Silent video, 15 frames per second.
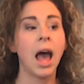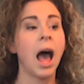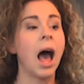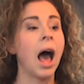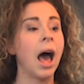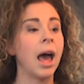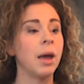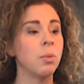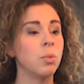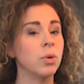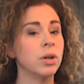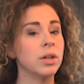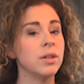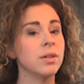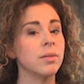I
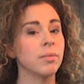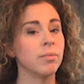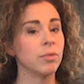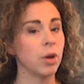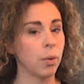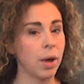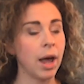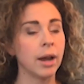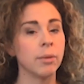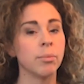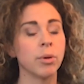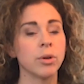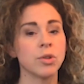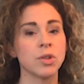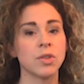would go ahead and
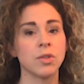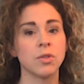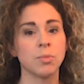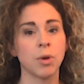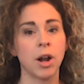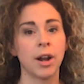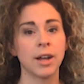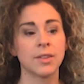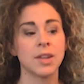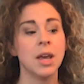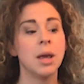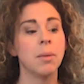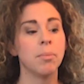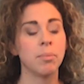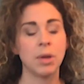purchase those products.
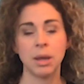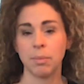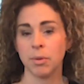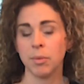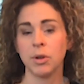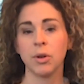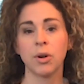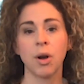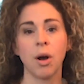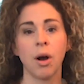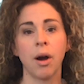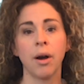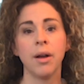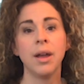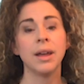Keep them in your
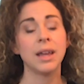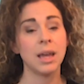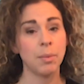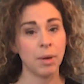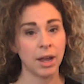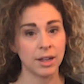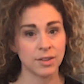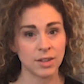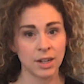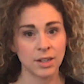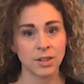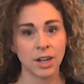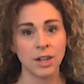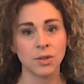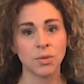car, keep hand
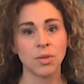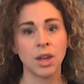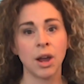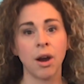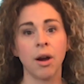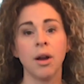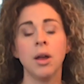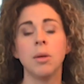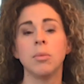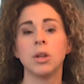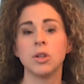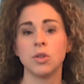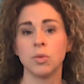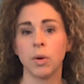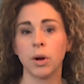sanitizer there,
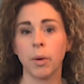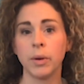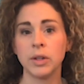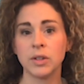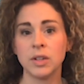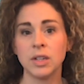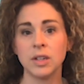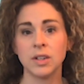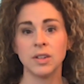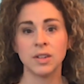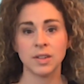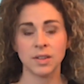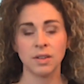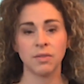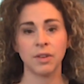because you are going to need to
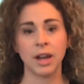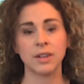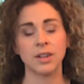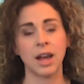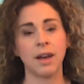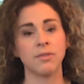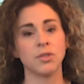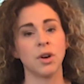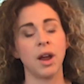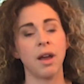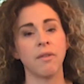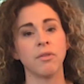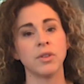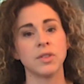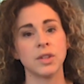disinfect after
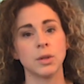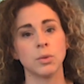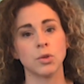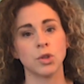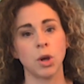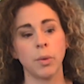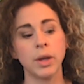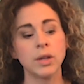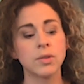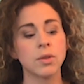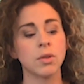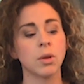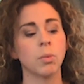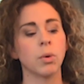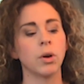every single showing so
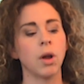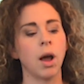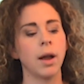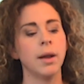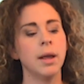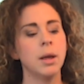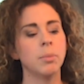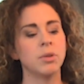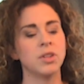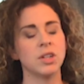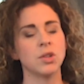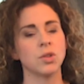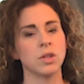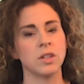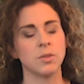that we're not
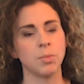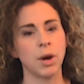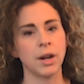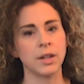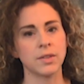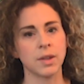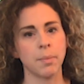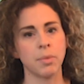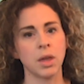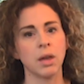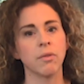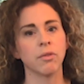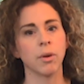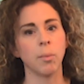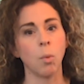potentially spreading something
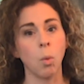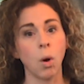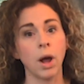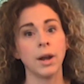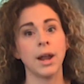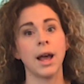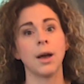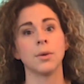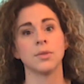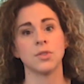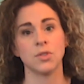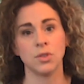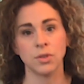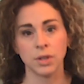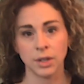from one house
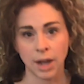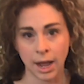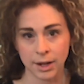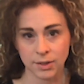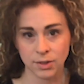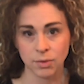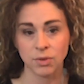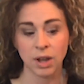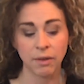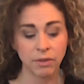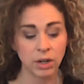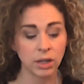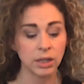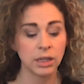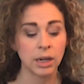to the next. So
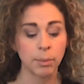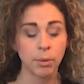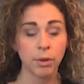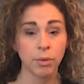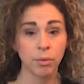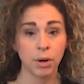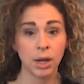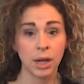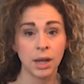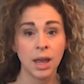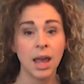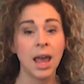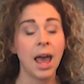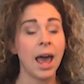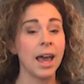definitely number 3,
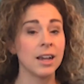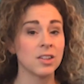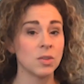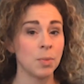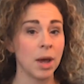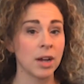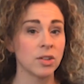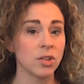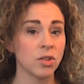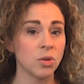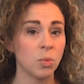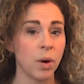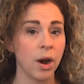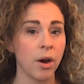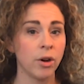expect to
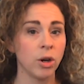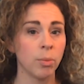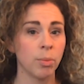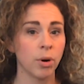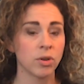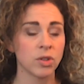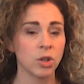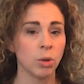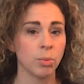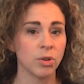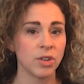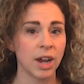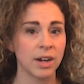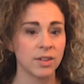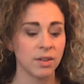wear your personal
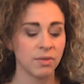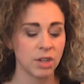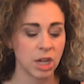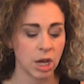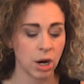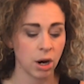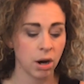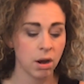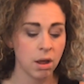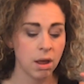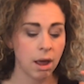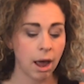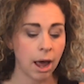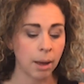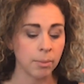protective gear.
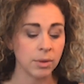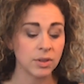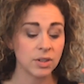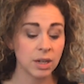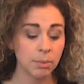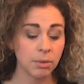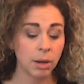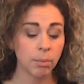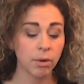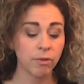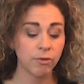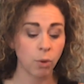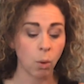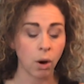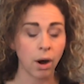Tip number
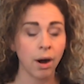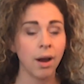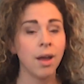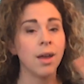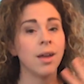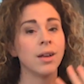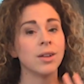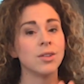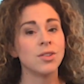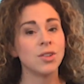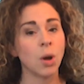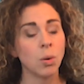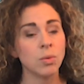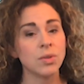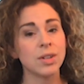4,
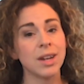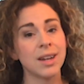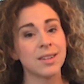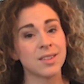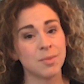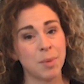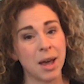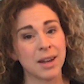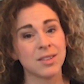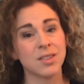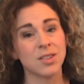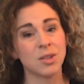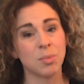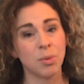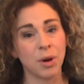don't expect
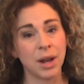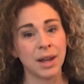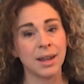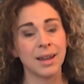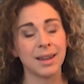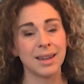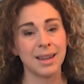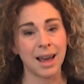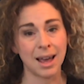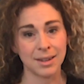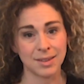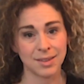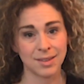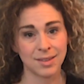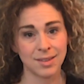to bring
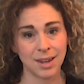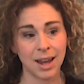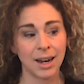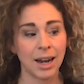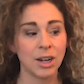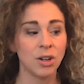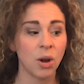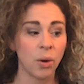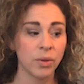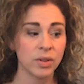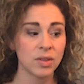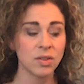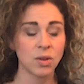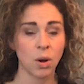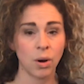guests. And I know this
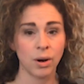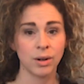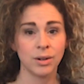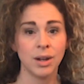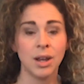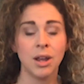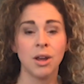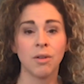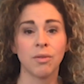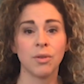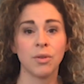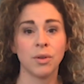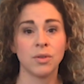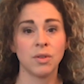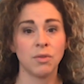is hard for
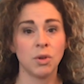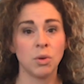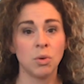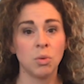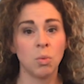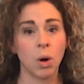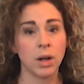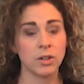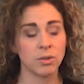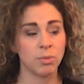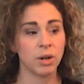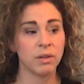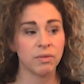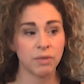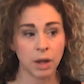those of you who want to
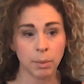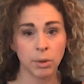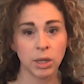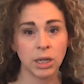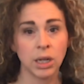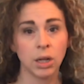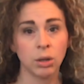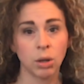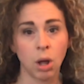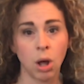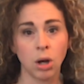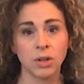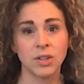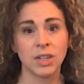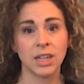bring family
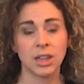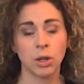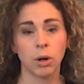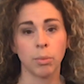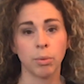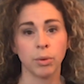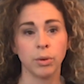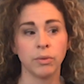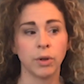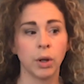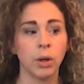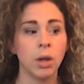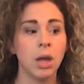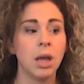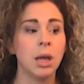along to get their approval,
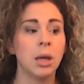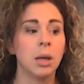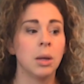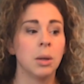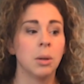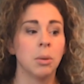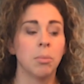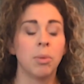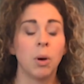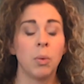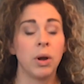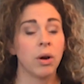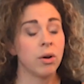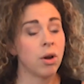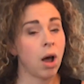but we
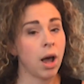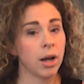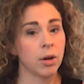are not